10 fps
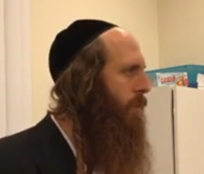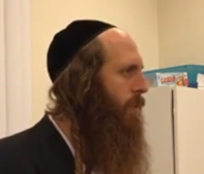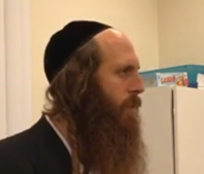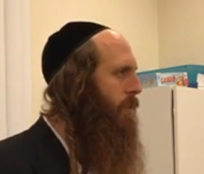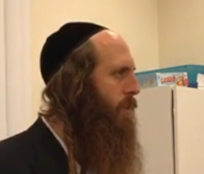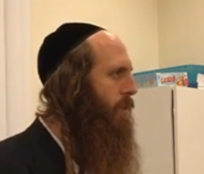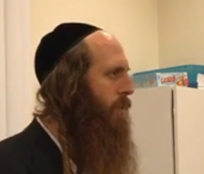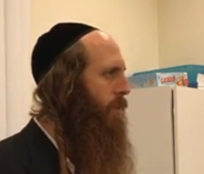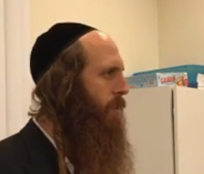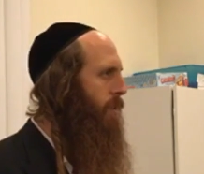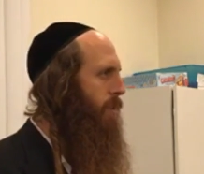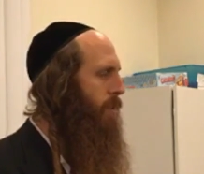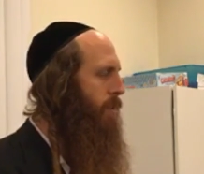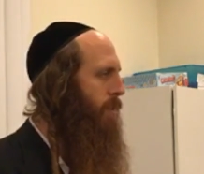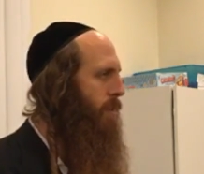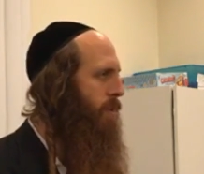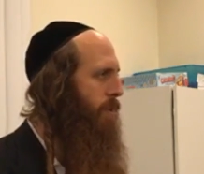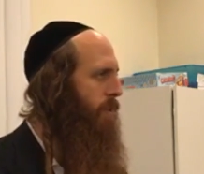[no speech]